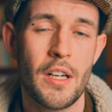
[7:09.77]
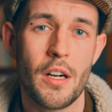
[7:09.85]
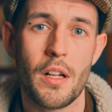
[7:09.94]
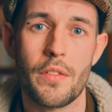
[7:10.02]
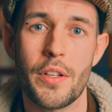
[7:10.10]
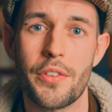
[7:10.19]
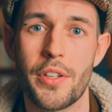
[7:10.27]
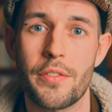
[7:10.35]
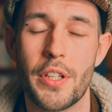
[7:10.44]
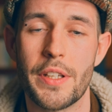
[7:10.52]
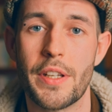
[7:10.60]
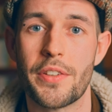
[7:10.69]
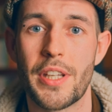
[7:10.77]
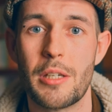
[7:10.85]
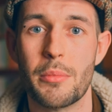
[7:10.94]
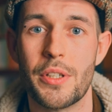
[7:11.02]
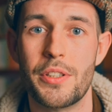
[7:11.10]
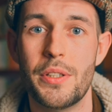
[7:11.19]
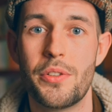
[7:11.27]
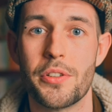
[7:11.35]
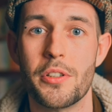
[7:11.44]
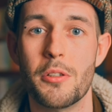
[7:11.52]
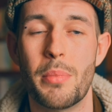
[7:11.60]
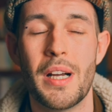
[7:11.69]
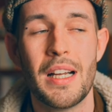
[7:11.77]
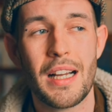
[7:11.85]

others have done the same on YouTube,